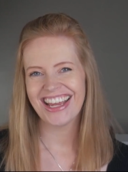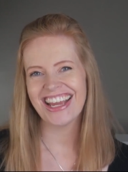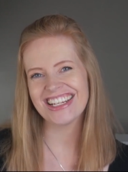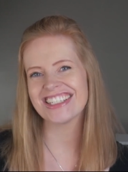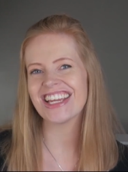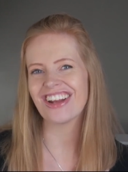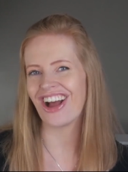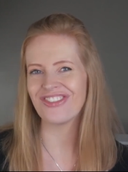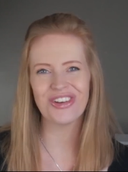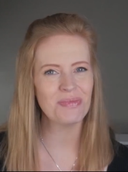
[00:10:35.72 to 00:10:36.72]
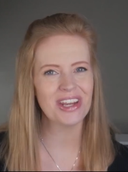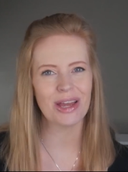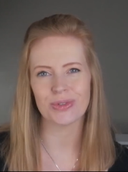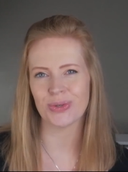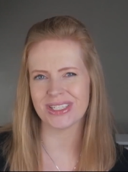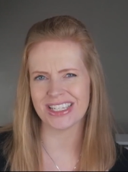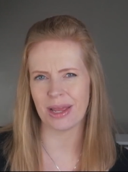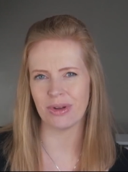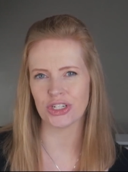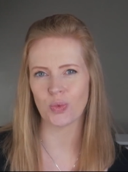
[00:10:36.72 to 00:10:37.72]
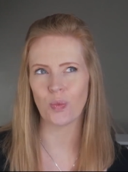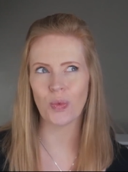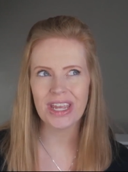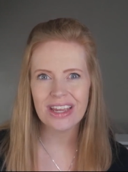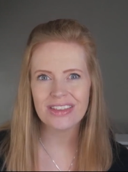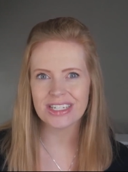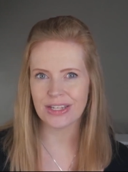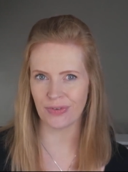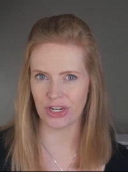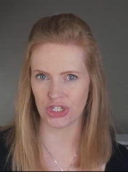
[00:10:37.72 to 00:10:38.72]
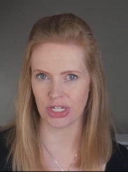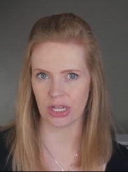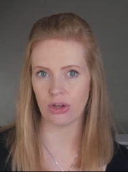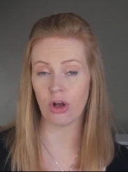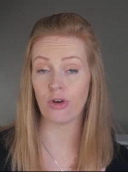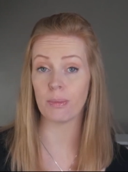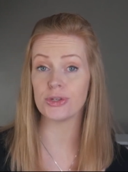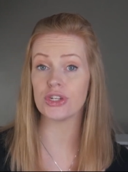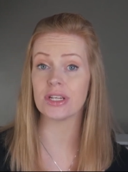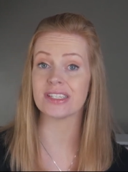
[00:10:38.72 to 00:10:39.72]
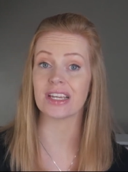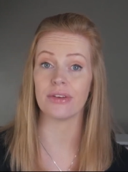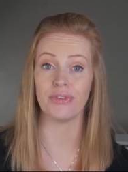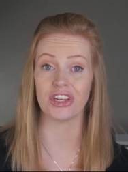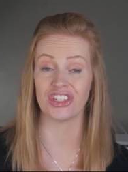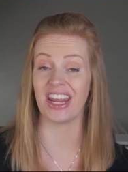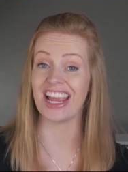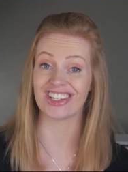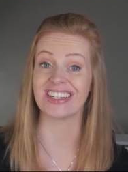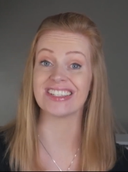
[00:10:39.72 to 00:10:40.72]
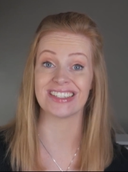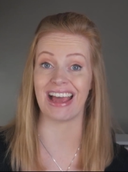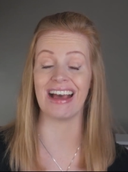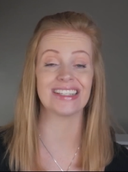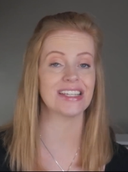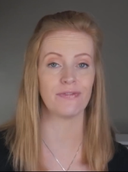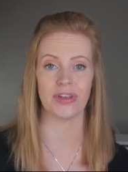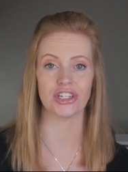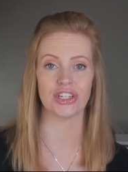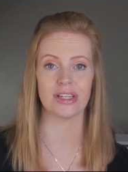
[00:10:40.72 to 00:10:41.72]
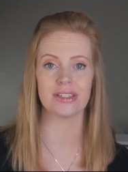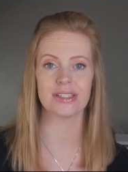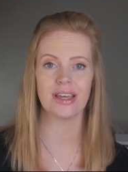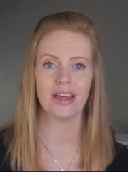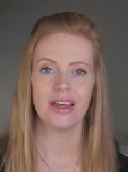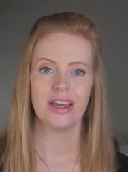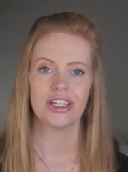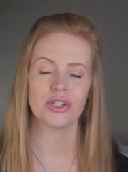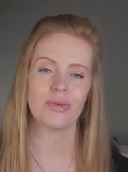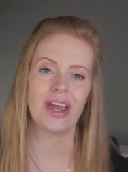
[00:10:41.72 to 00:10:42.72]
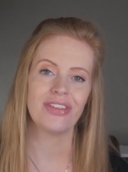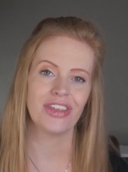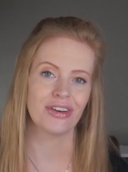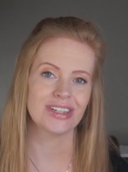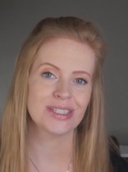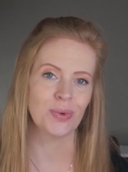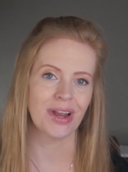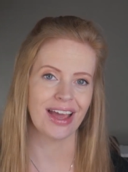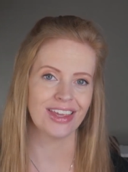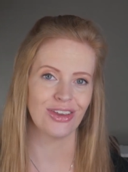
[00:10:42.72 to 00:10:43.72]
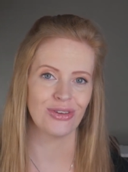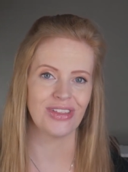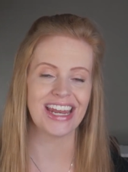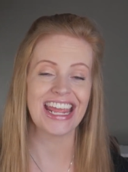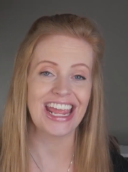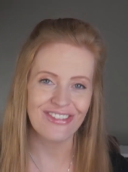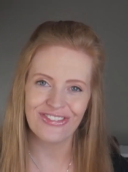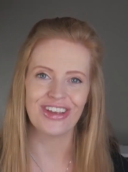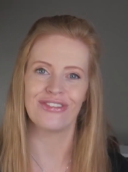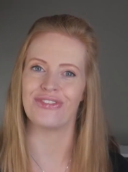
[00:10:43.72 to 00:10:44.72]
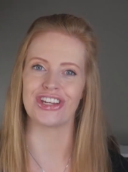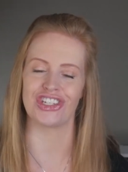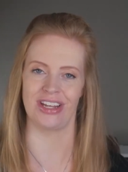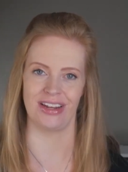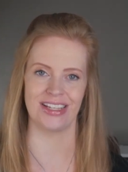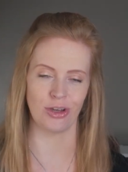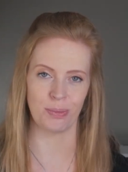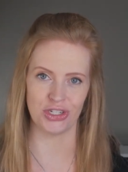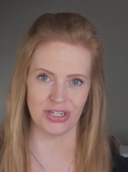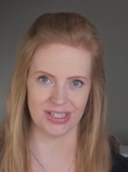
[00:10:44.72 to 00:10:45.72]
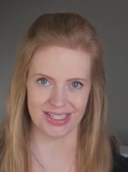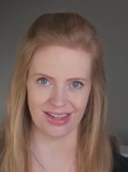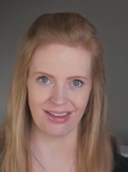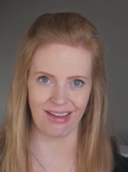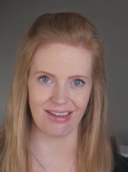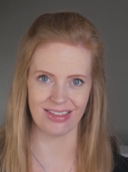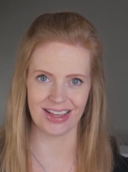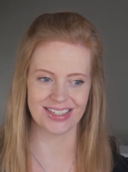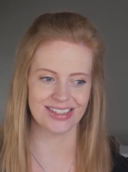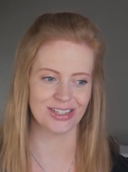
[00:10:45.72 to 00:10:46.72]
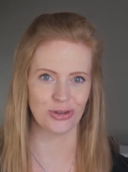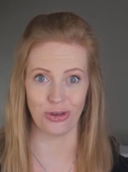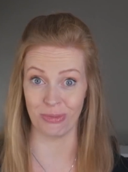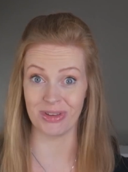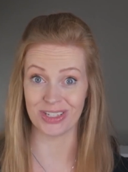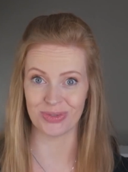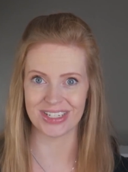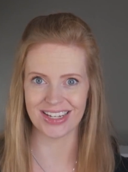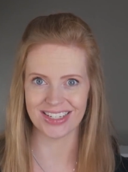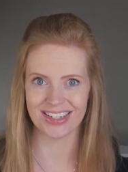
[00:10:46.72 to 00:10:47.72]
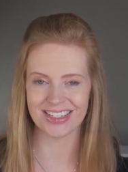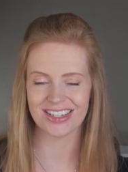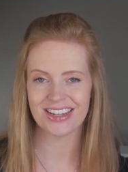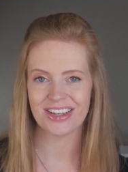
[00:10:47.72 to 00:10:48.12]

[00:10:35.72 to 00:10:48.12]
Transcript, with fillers: Indeed, I've not been able to establish where the definition of opportunistic infection actually starts and finishes. Terrain theorists would argue that every infection is opportunistic, and thus the term is redundant.